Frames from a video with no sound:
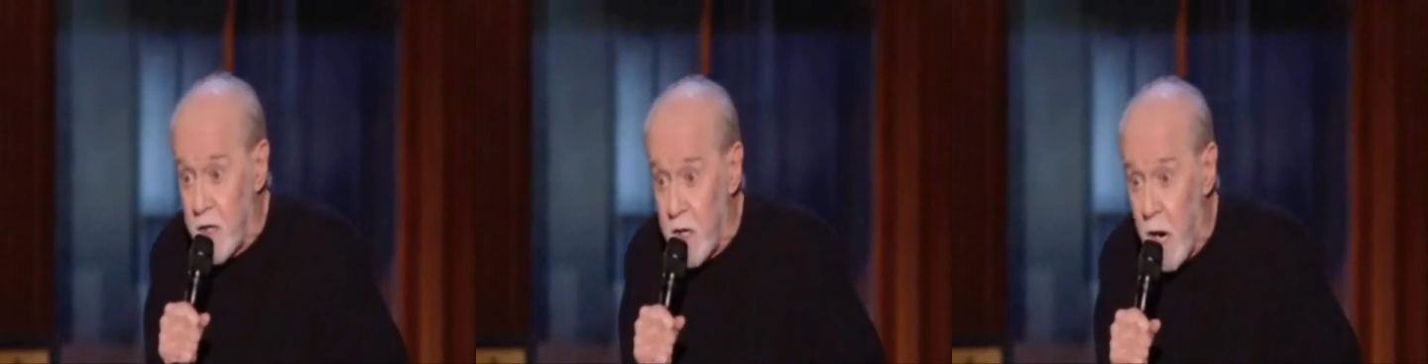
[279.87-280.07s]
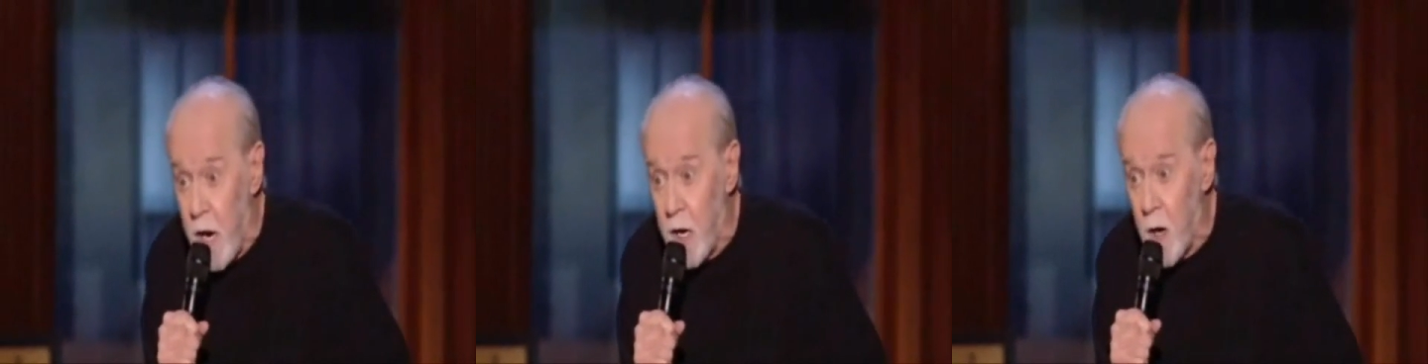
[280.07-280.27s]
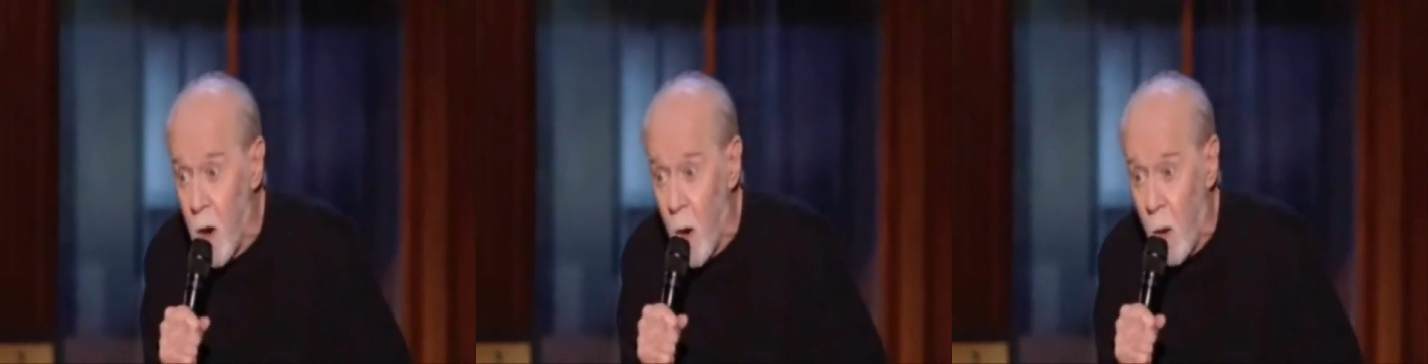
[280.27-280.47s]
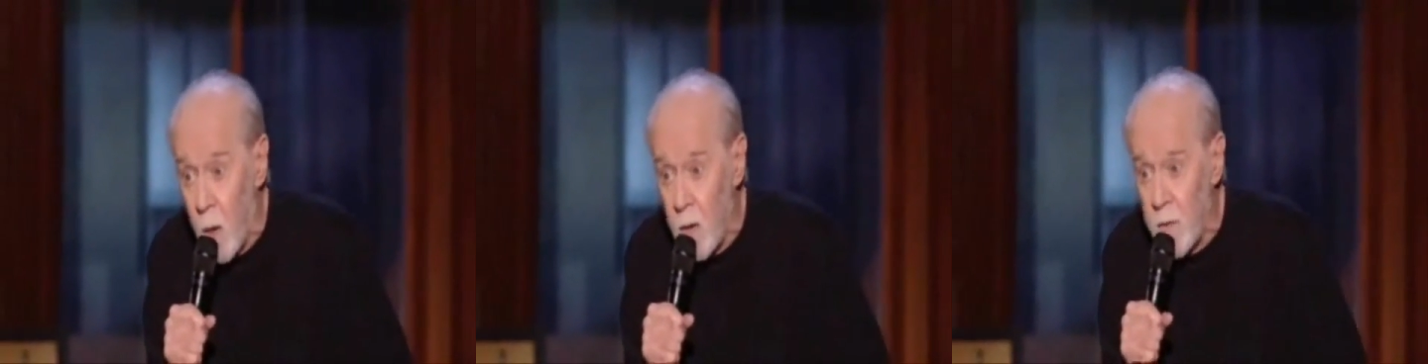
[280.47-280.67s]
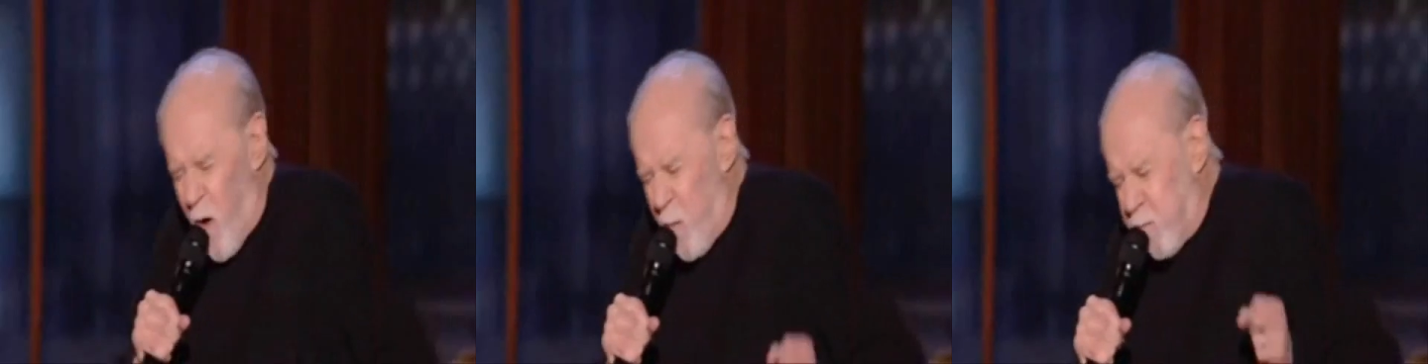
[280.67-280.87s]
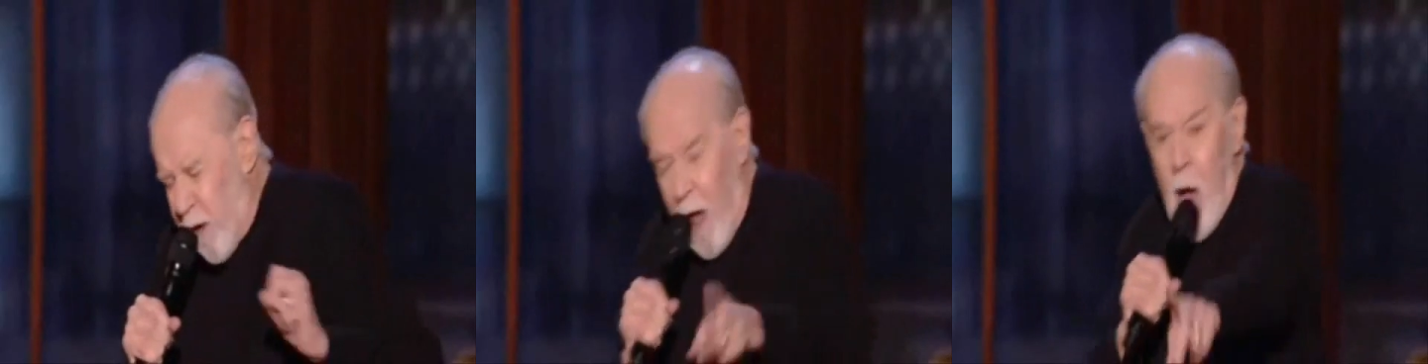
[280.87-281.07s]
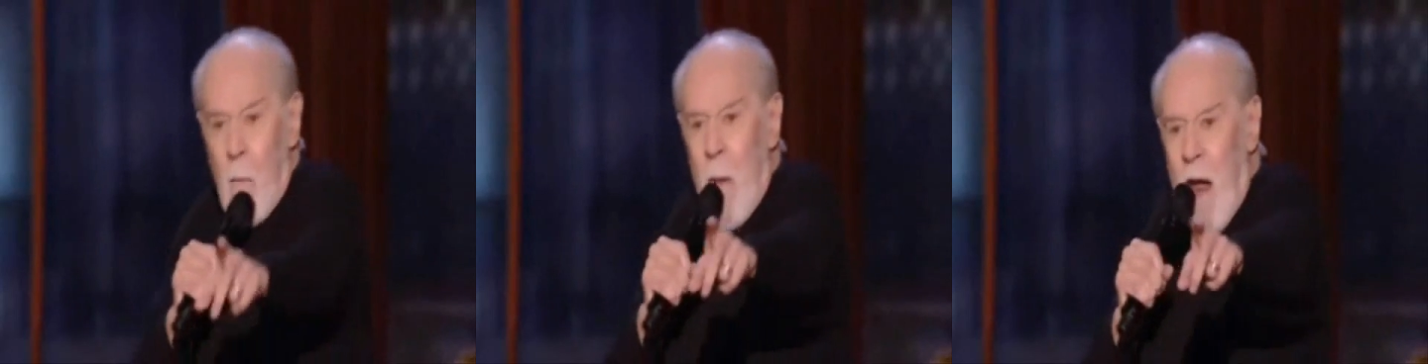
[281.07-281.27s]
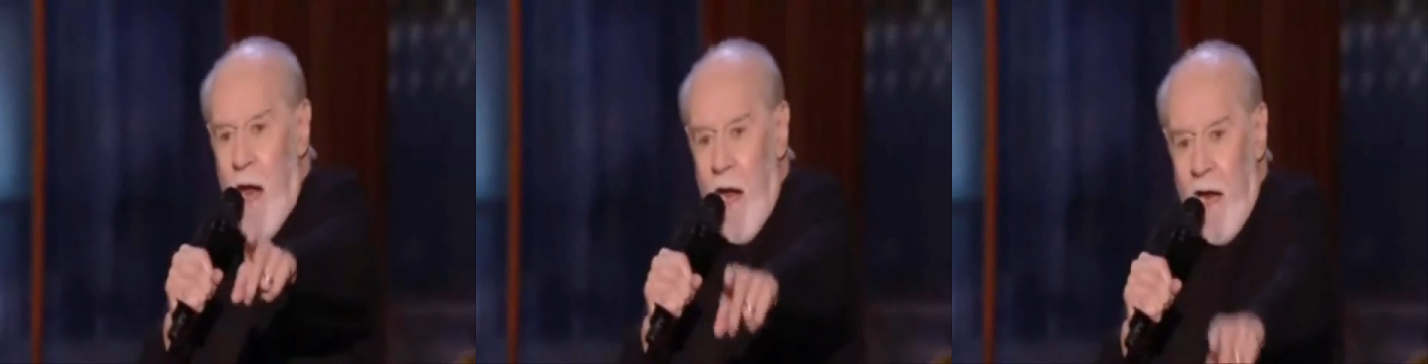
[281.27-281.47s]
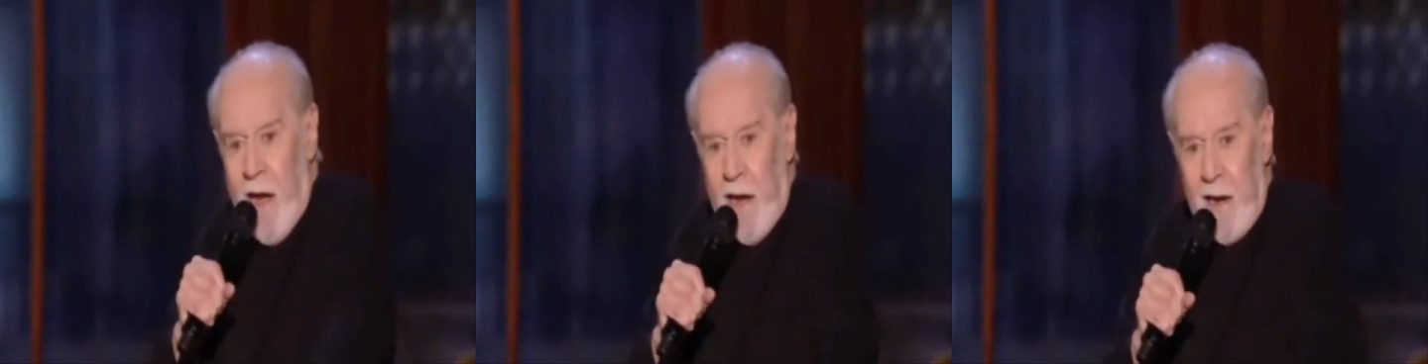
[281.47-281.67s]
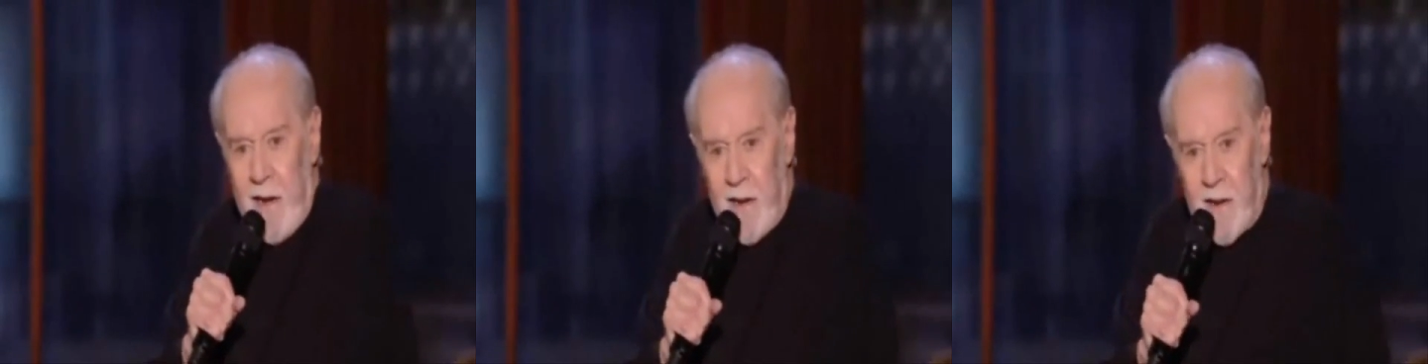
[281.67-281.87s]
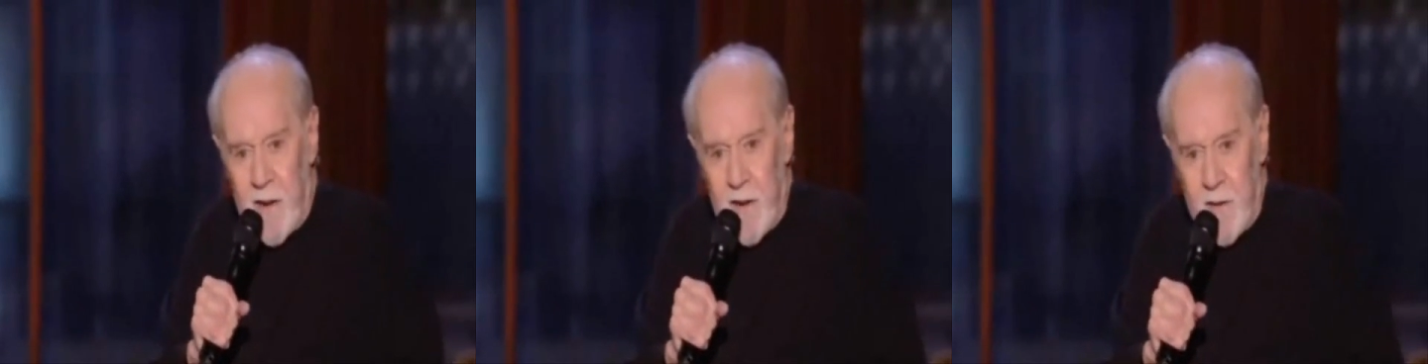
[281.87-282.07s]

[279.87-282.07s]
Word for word: cake hole. So blow me!